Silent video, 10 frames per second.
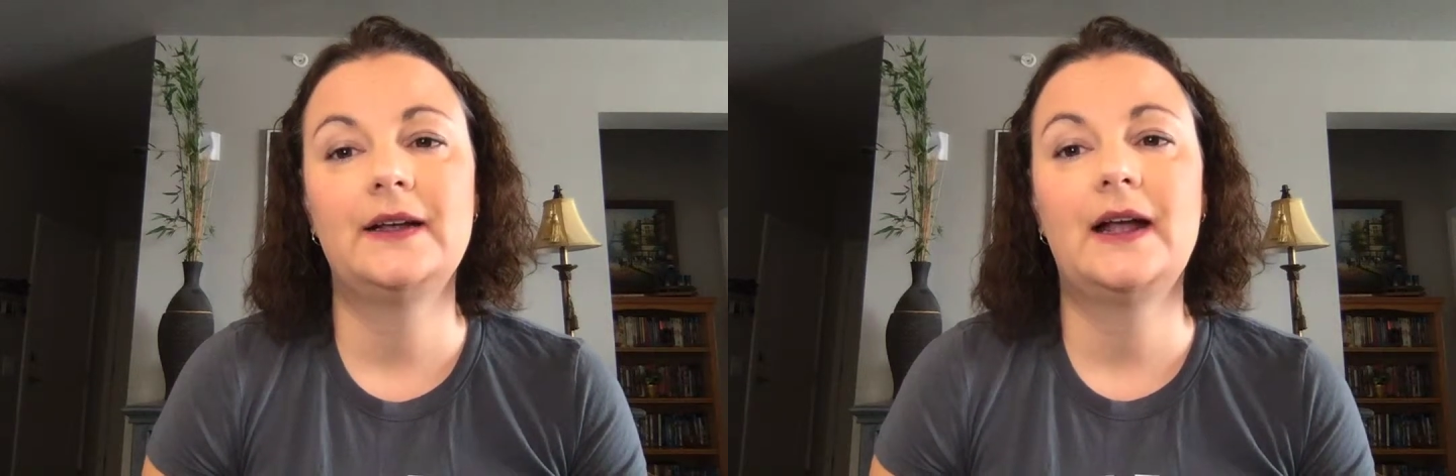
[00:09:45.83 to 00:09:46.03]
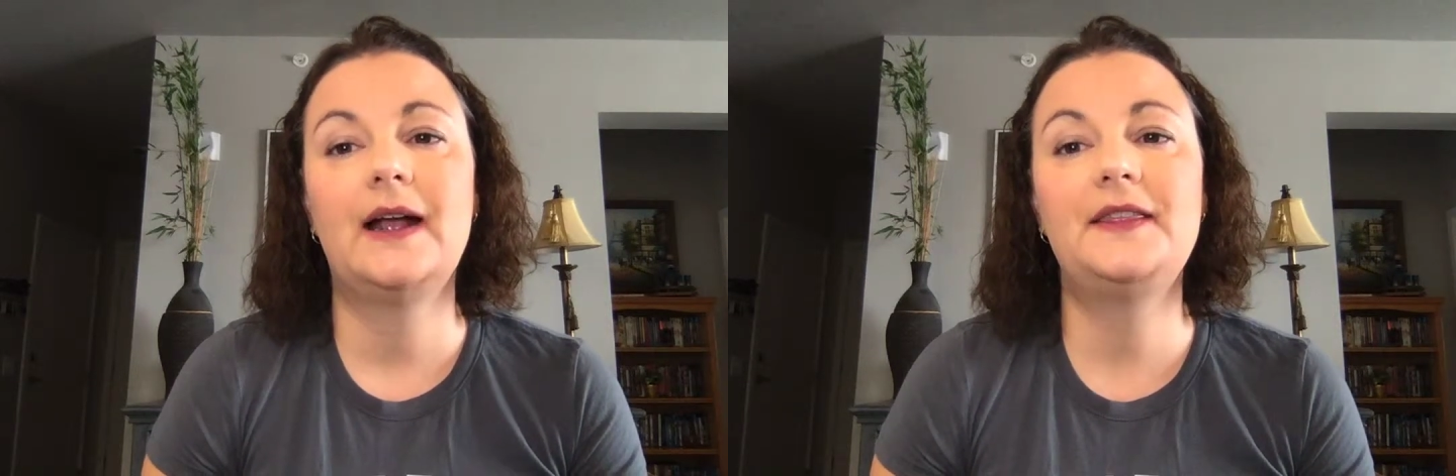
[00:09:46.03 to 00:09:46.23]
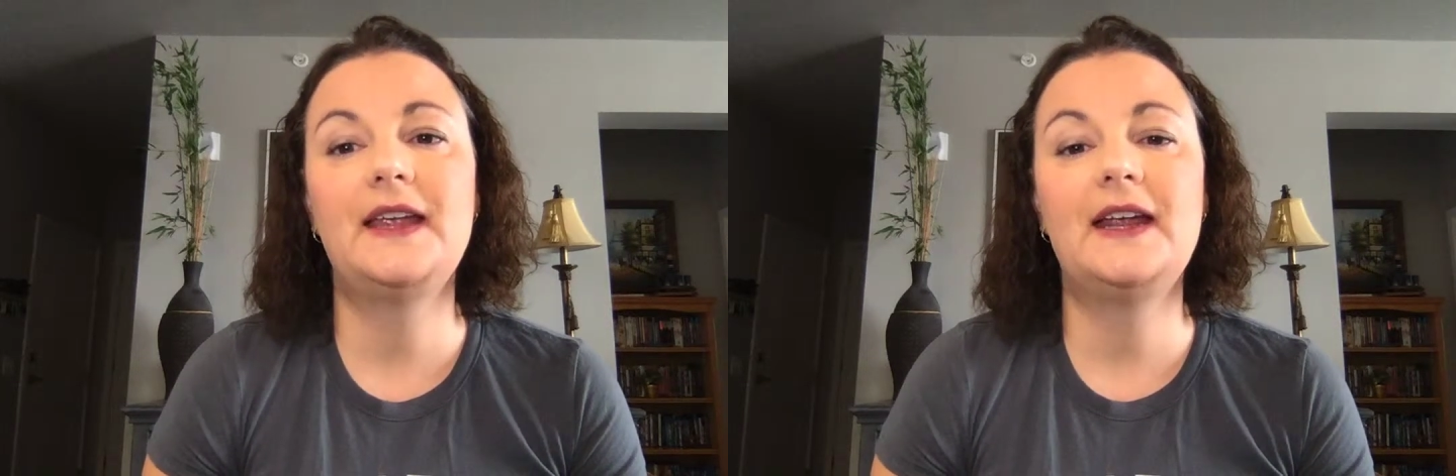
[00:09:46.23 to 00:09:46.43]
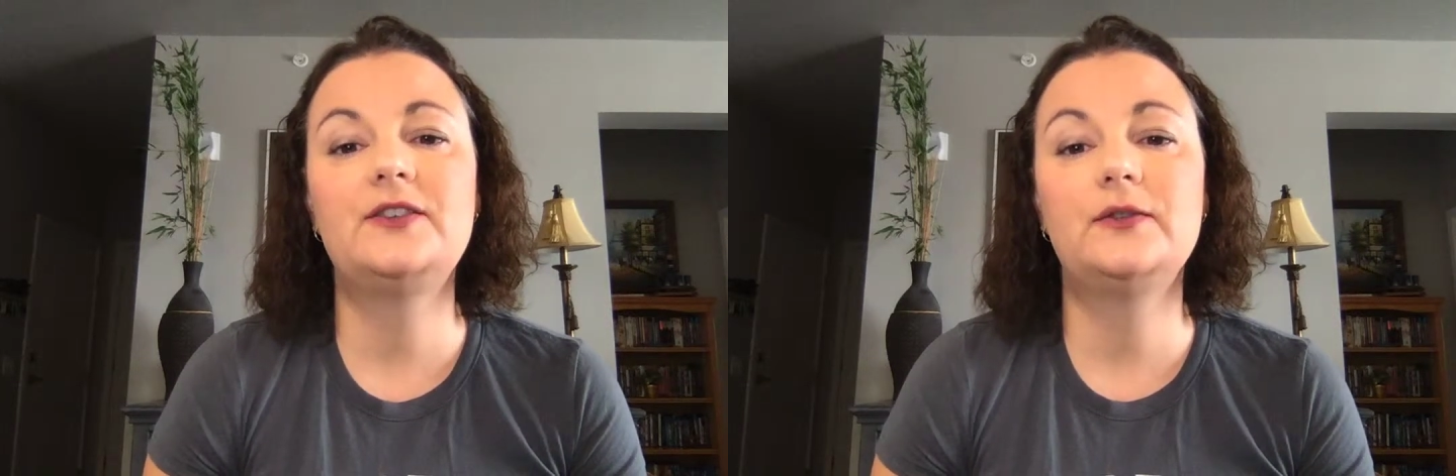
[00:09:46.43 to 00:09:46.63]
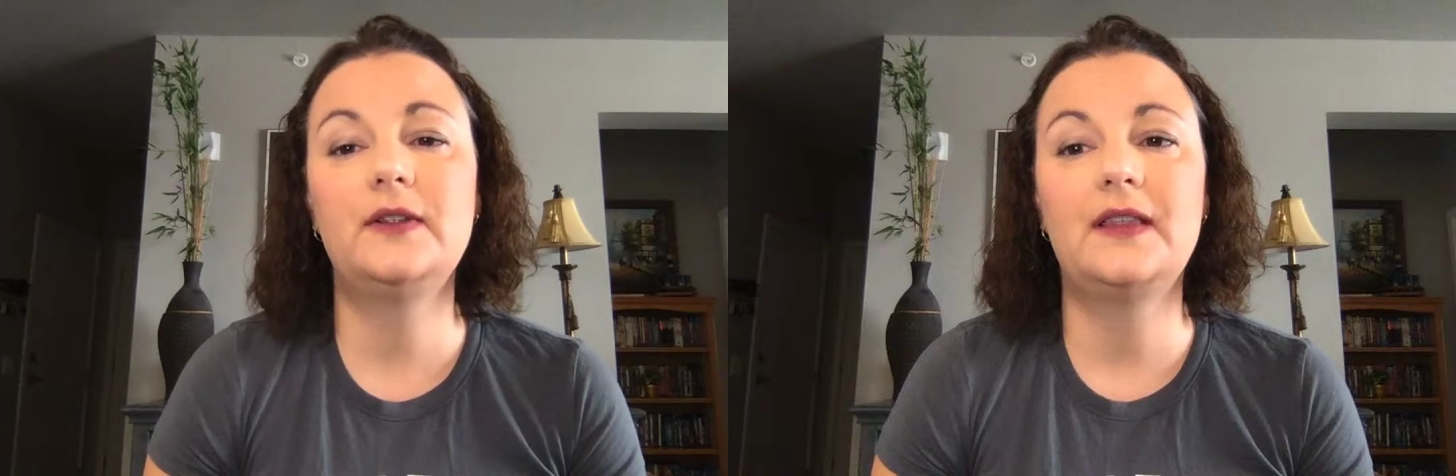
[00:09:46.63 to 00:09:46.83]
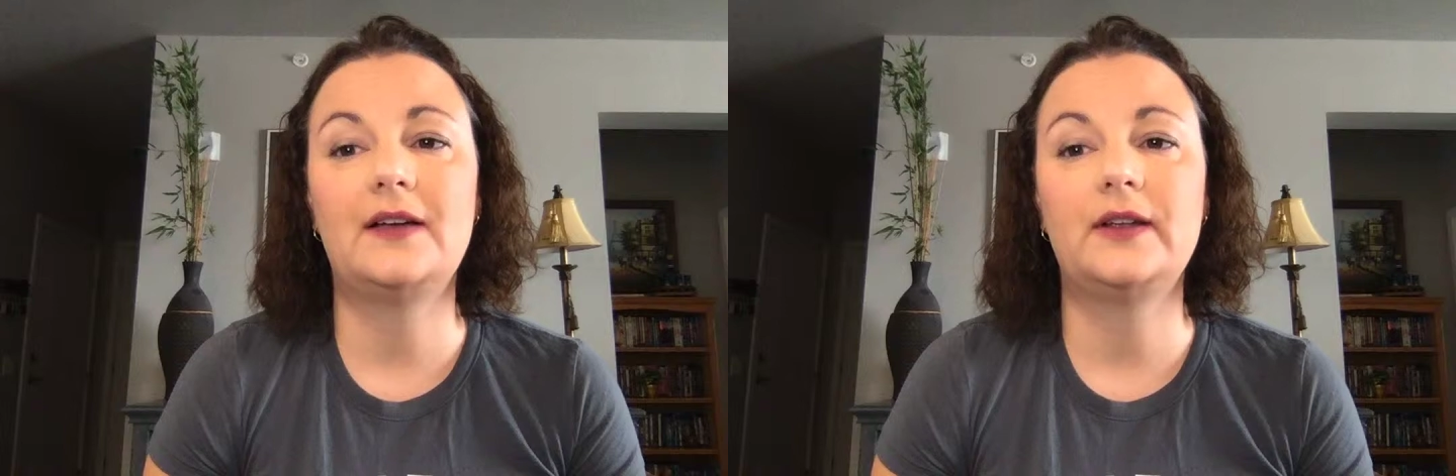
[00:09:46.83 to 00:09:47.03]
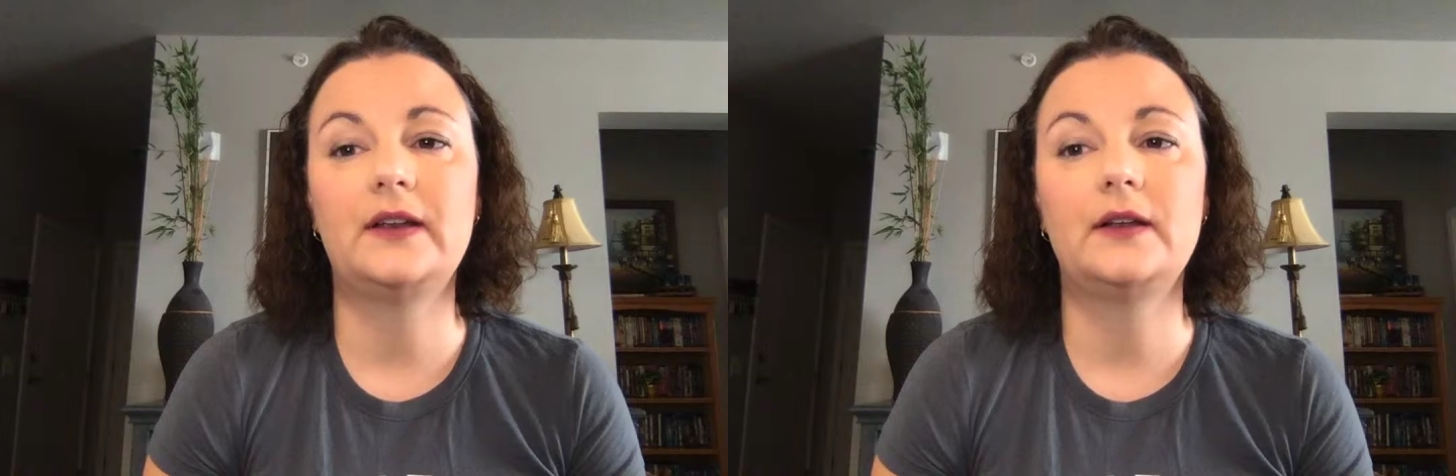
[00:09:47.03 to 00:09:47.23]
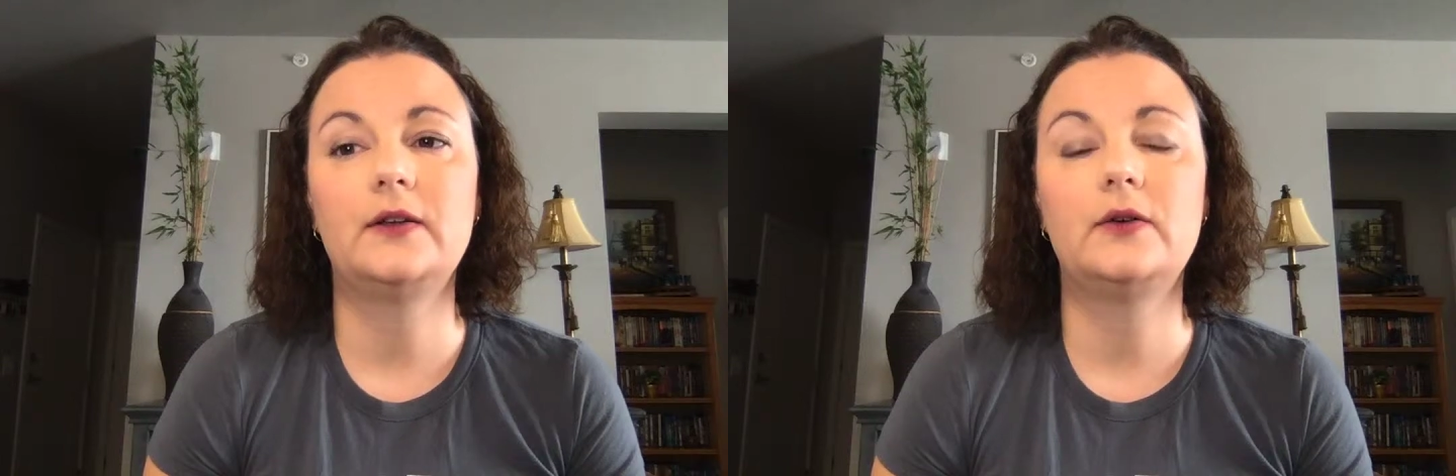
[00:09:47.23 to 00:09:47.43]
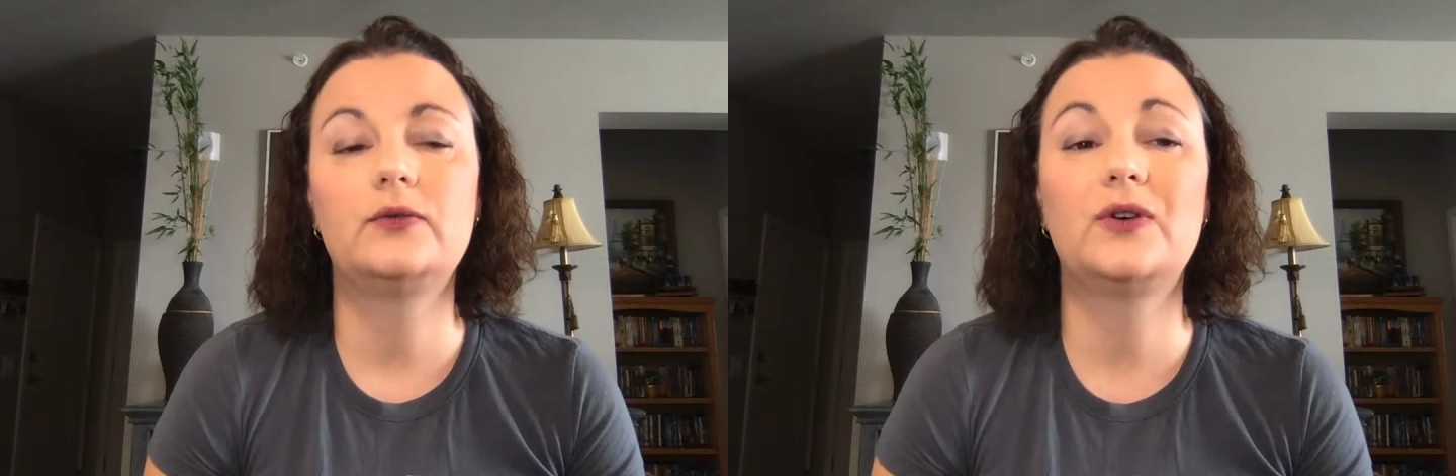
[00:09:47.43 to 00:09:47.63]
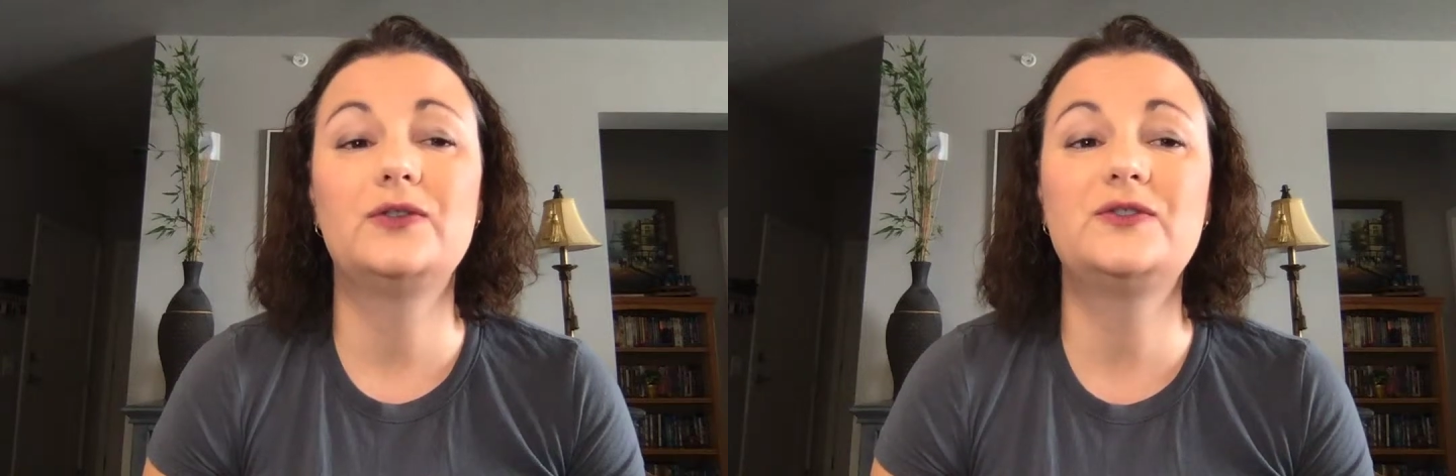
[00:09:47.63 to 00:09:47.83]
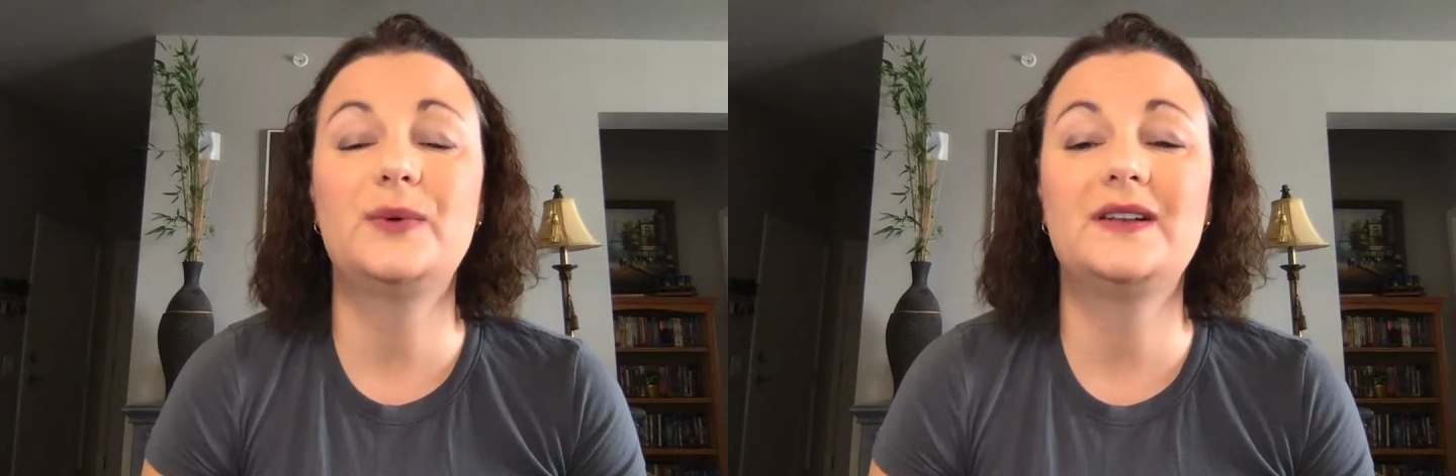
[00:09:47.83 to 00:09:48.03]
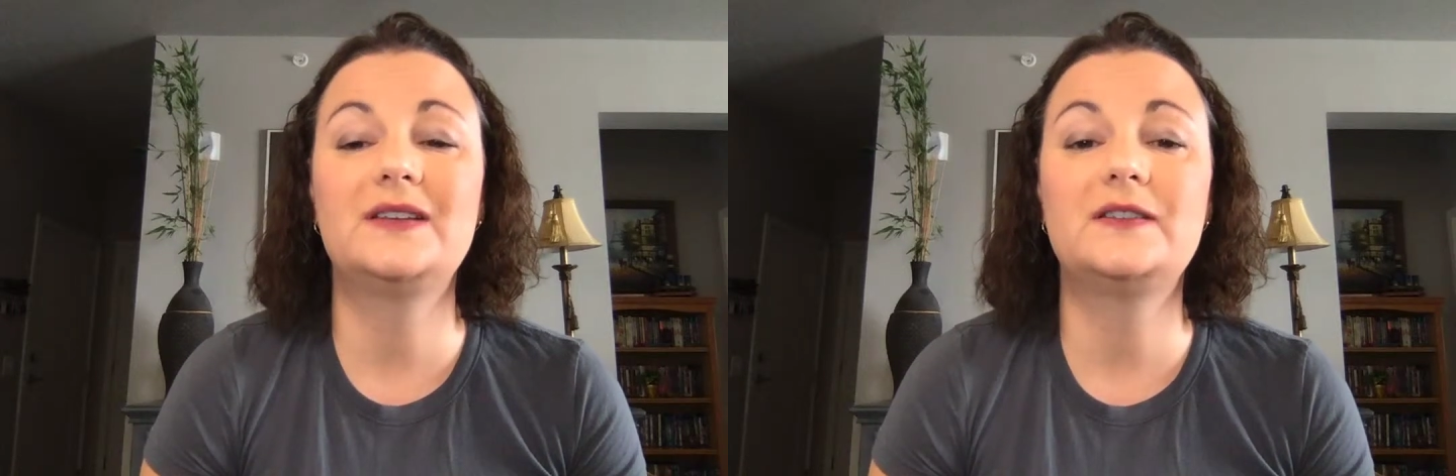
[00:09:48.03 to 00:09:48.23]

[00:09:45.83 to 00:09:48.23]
at the age of 11, Rose witnessed